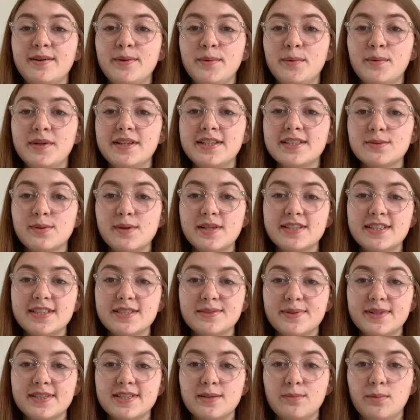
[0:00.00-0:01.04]
Well, in
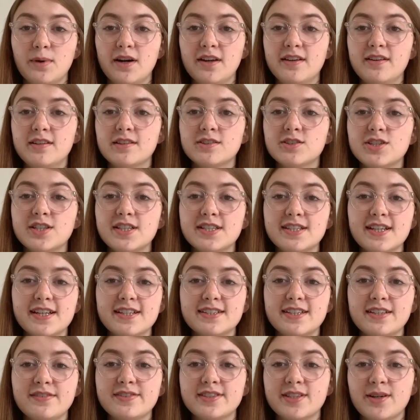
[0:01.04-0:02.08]
2021,
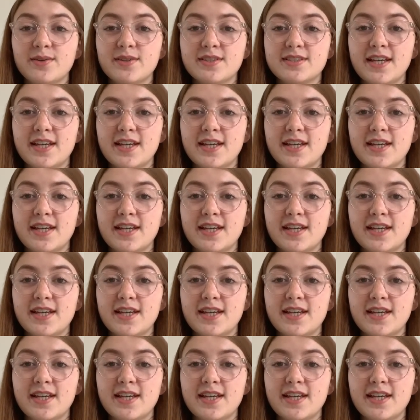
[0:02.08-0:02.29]
GCSE Results